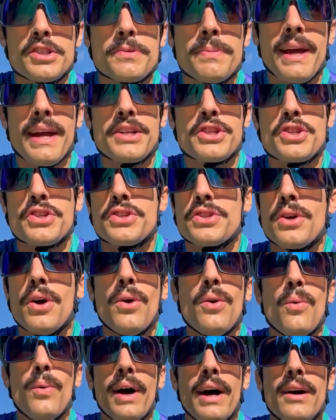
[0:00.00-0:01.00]
match
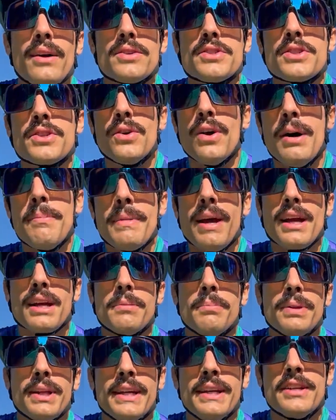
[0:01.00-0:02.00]
so well, so I'm not
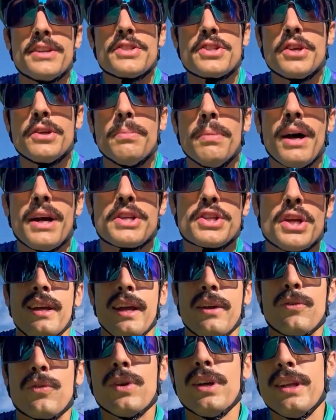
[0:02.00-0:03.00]
complaining too much.
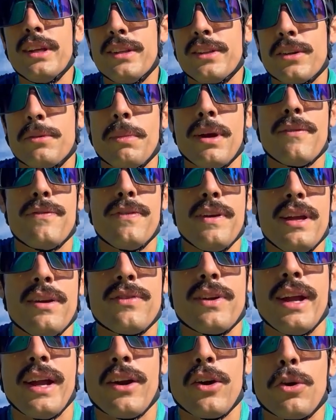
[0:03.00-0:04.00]
And really, they're my
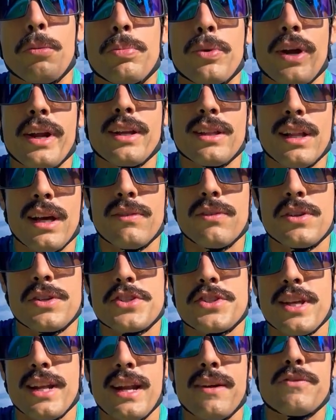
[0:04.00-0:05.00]
favorite aero brake
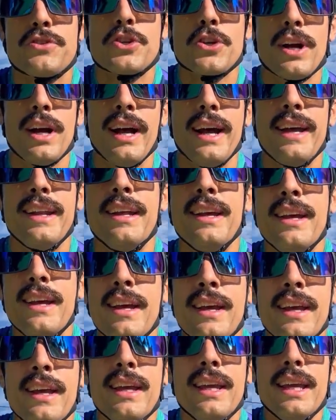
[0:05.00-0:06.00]
levers that I've tried.
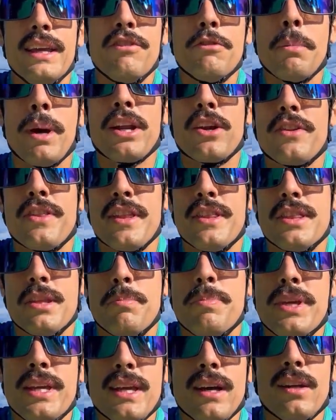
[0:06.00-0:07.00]
Even better than the
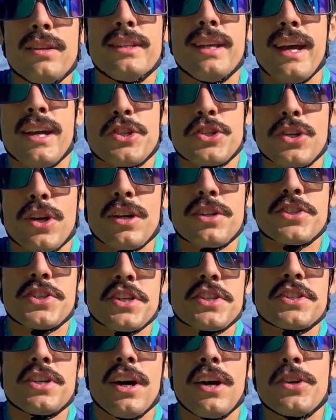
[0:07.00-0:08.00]
BL-R
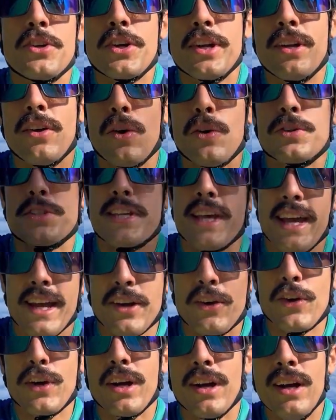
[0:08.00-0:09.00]
600
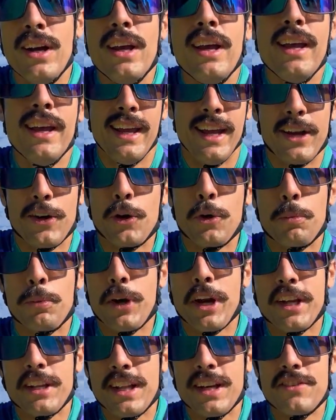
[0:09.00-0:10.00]
Ultegra aero
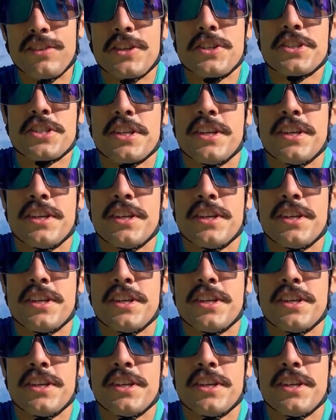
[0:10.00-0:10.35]
brake levers.